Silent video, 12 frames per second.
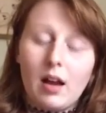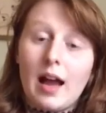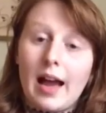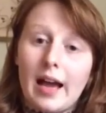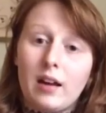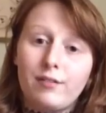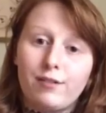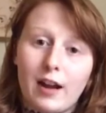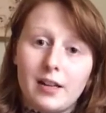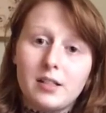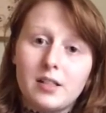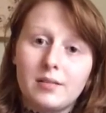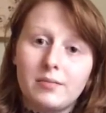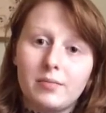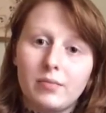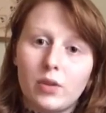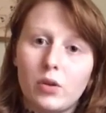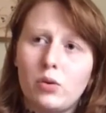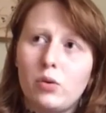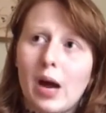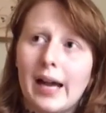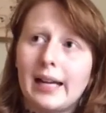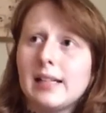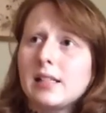I had a friend who
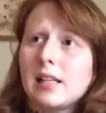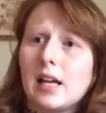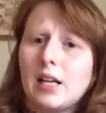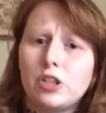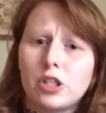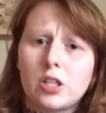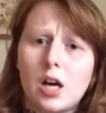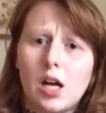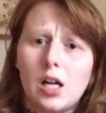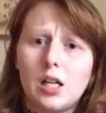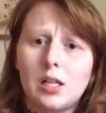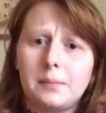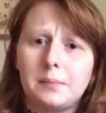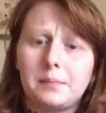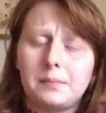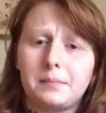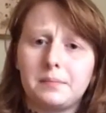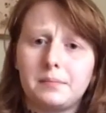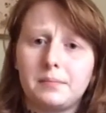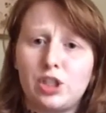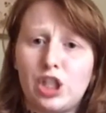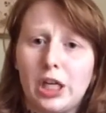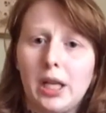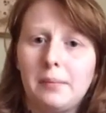I guess I'll just call
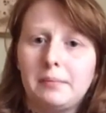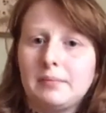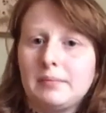Jill.